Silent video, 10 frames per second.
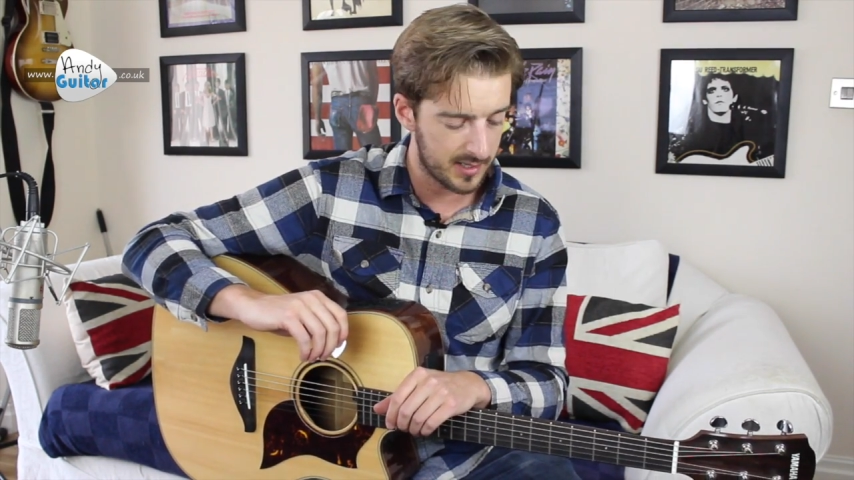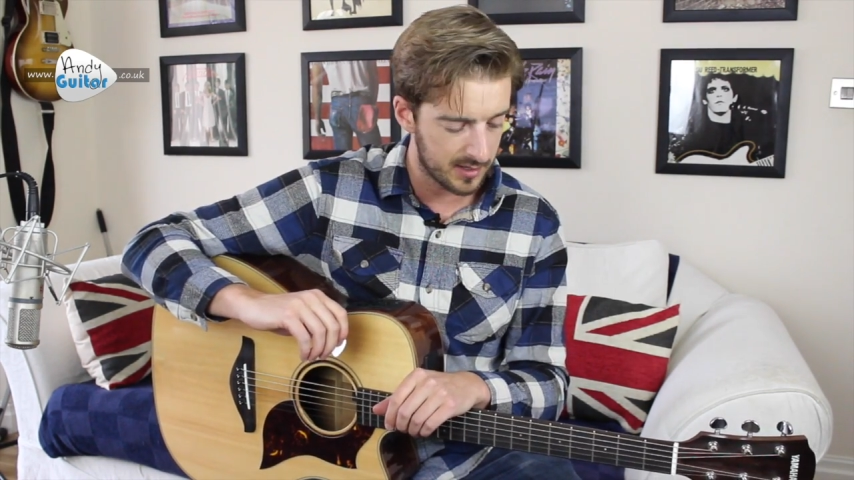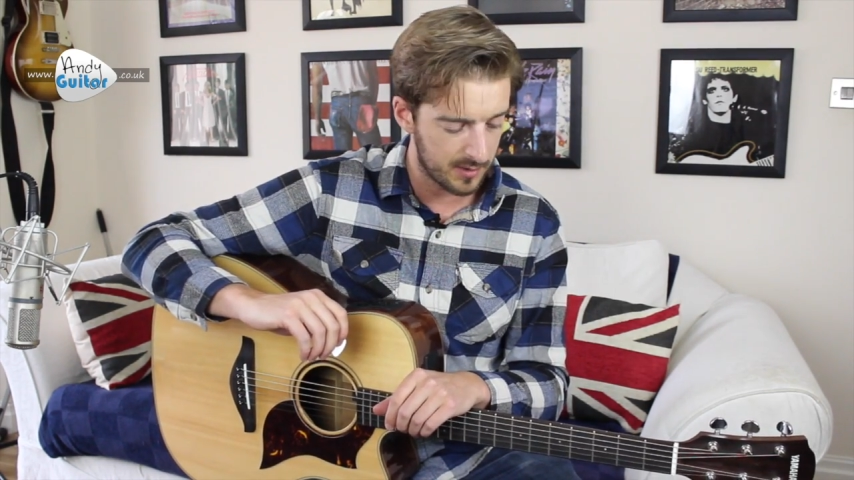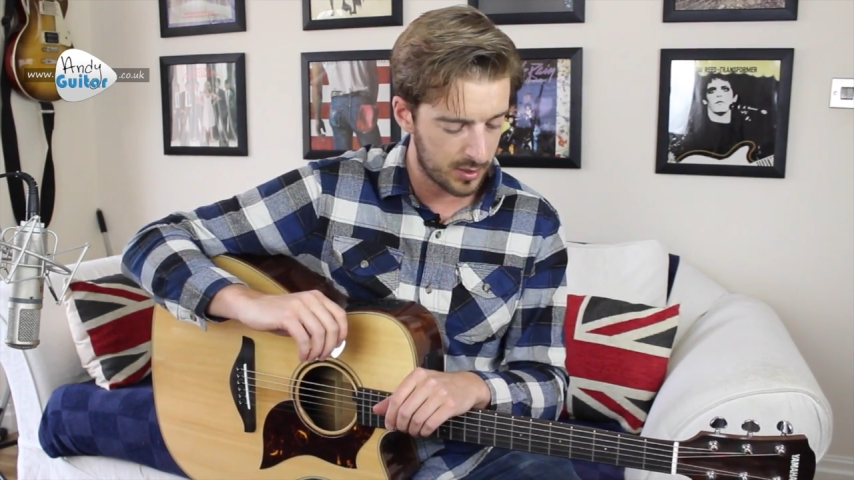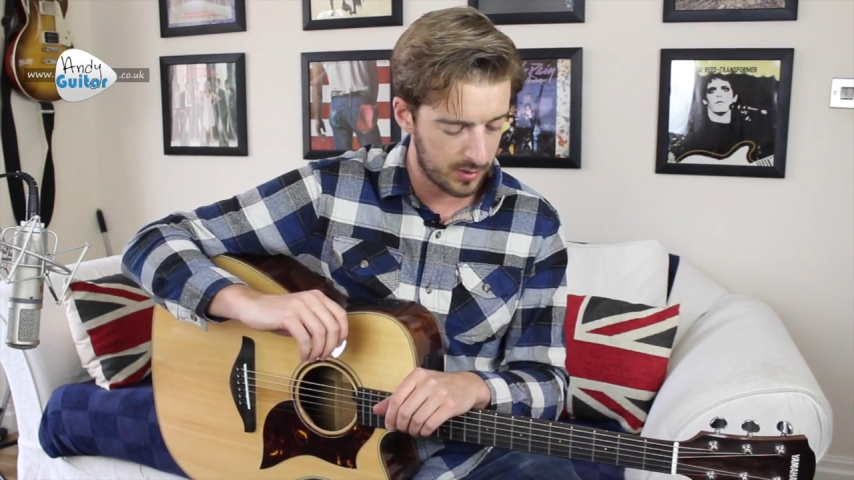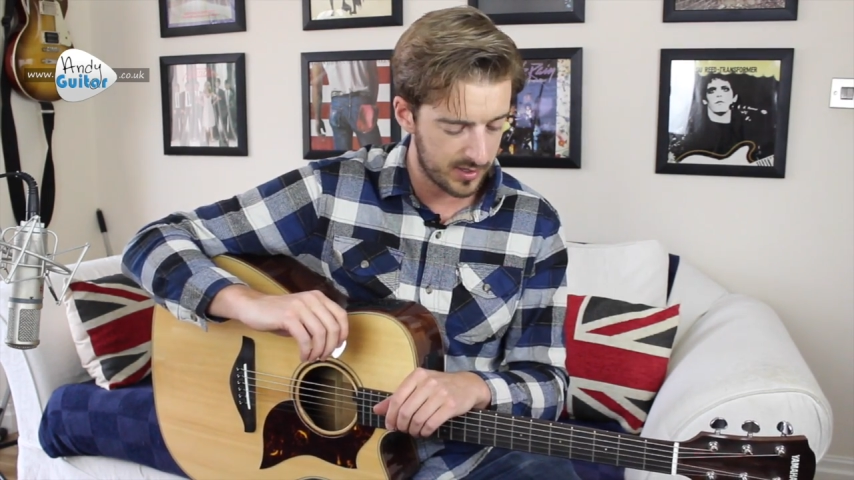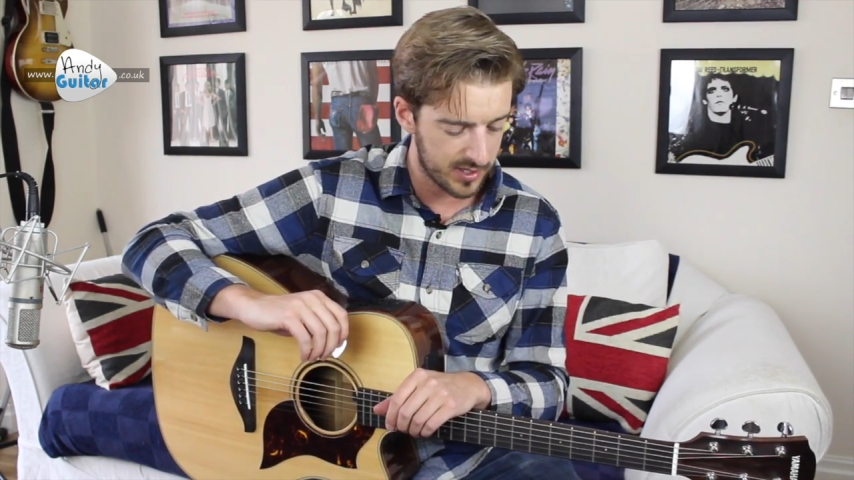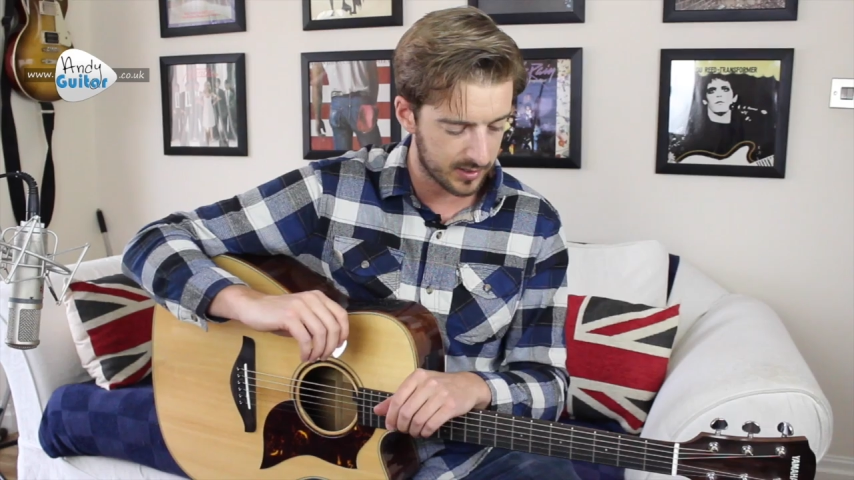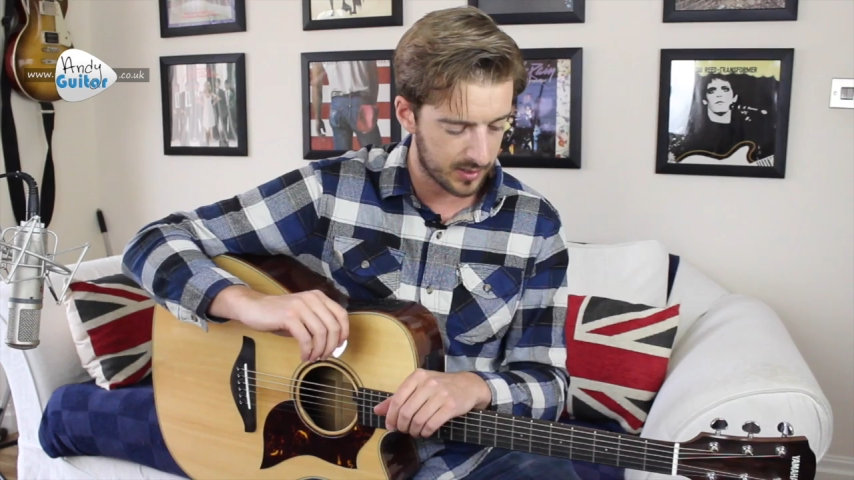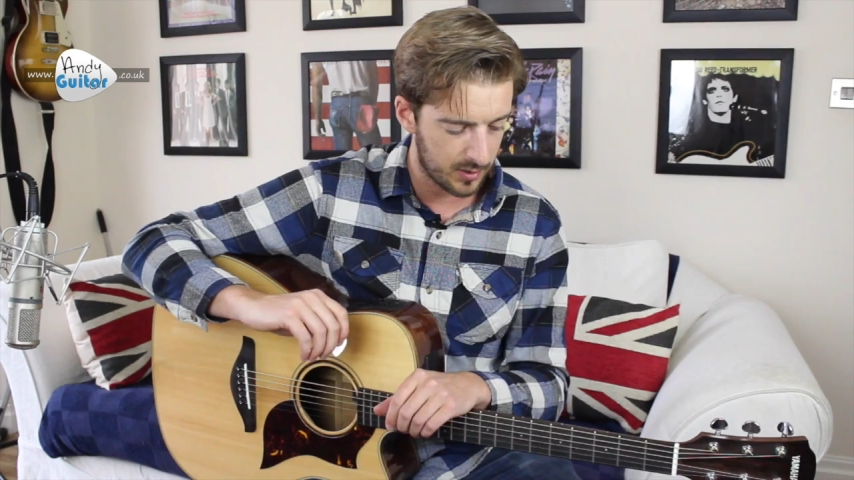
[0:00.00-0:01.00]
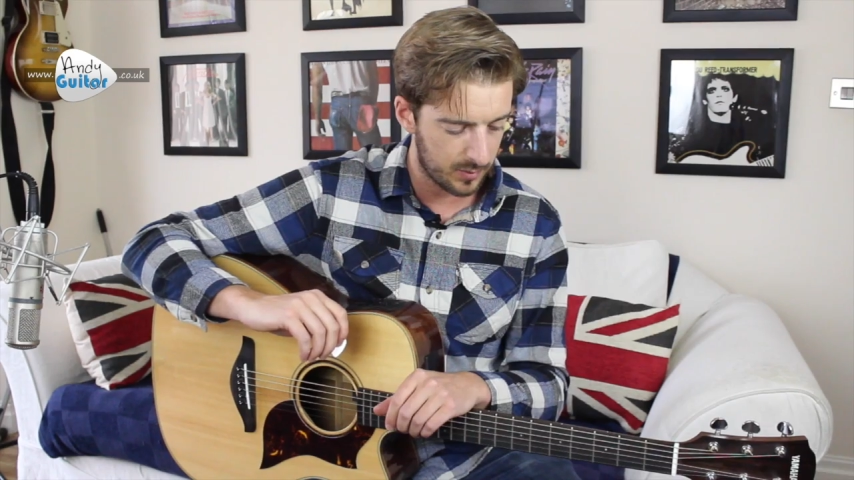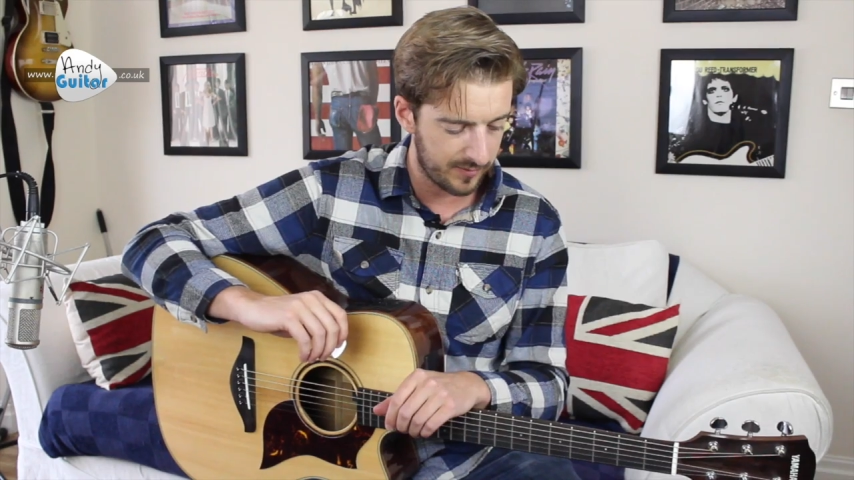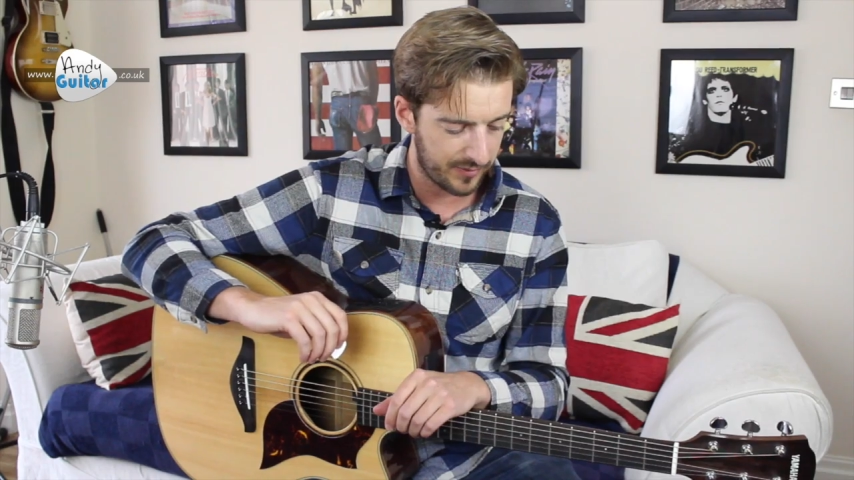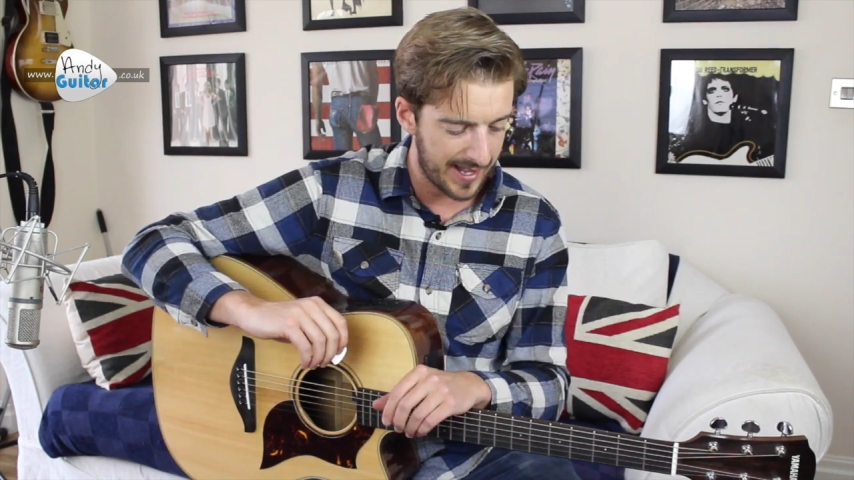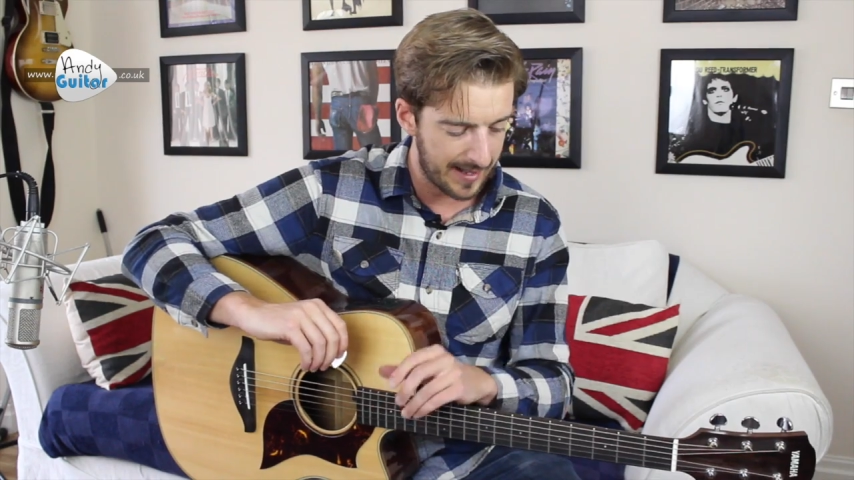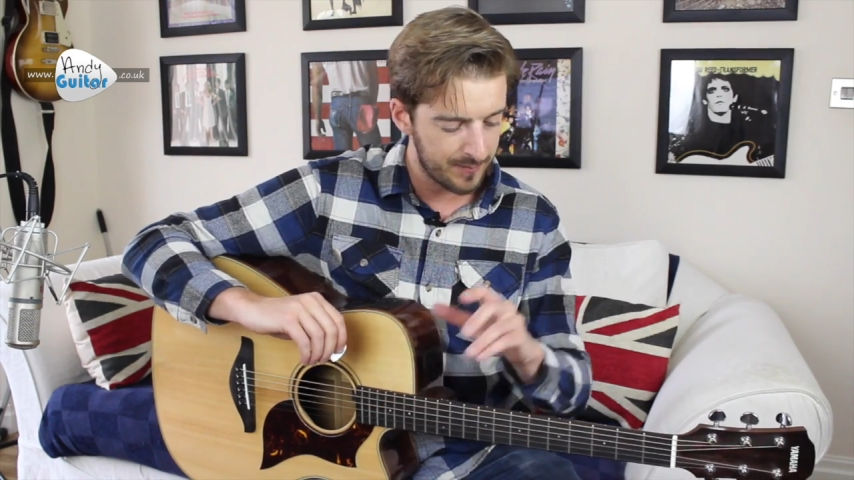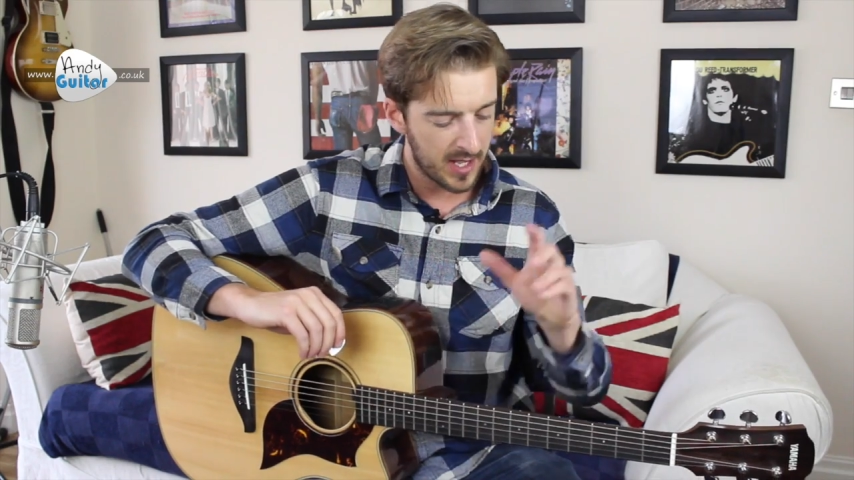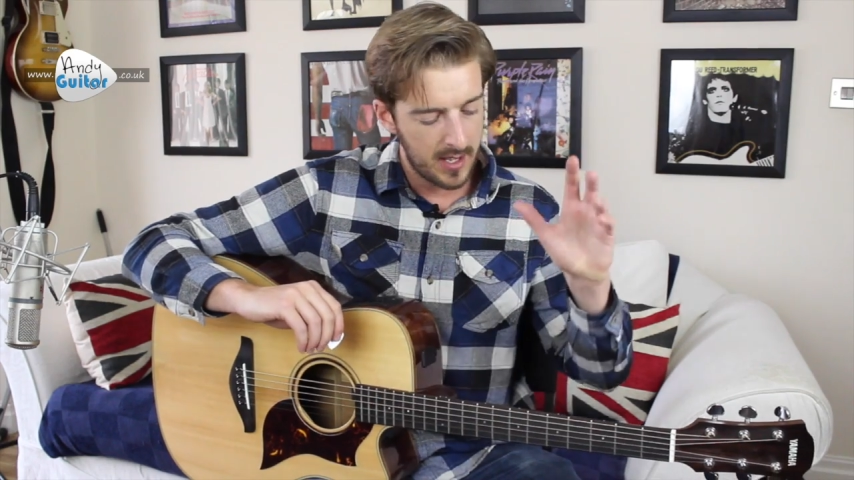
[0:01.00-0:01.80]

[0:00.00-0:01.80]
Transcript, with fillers: at the moment to go with that.